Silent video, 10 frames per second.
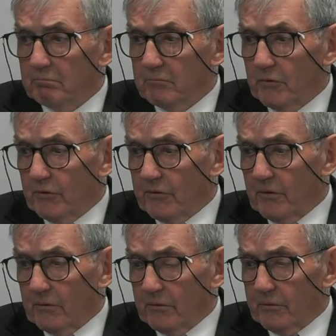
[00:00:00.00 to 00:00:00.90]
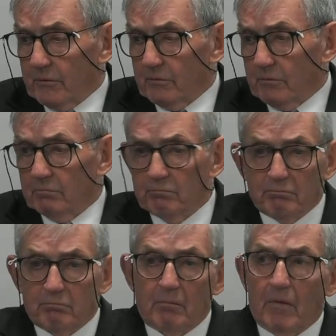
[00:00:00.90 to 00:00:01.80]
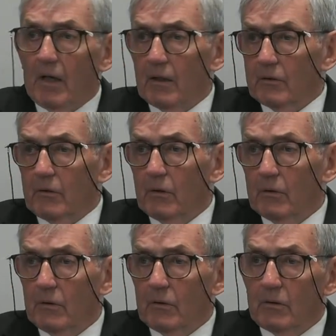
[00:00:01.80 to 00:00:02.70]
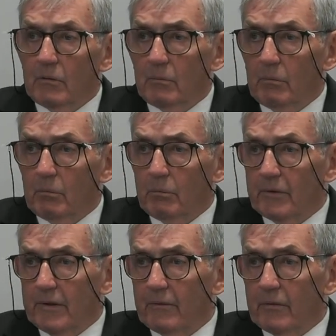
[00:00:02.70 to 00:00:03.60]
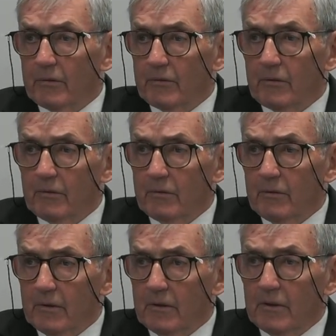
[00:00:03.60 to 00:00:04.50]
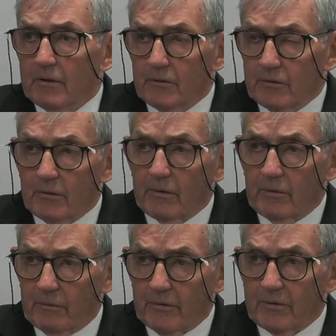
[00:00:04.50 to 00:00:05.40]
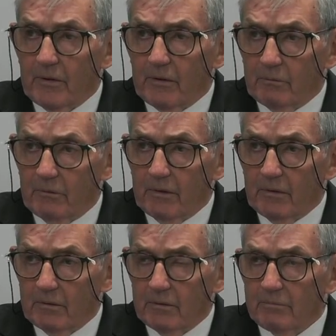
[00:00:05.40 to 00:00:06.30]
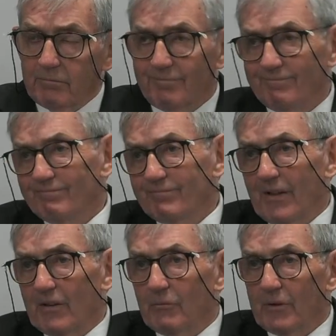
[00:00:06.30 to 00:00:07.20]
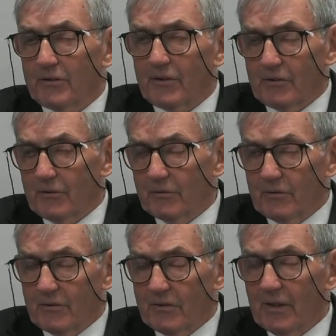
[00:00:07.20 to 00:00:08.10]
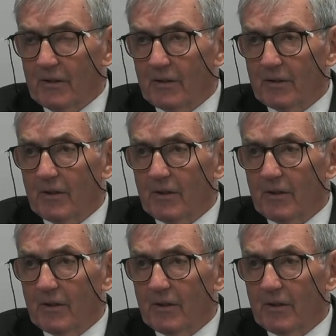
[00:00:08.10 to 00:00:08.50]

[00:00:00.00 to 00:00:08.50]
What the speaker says: resort to alcohol or whatever so there is a risk. It's not to say that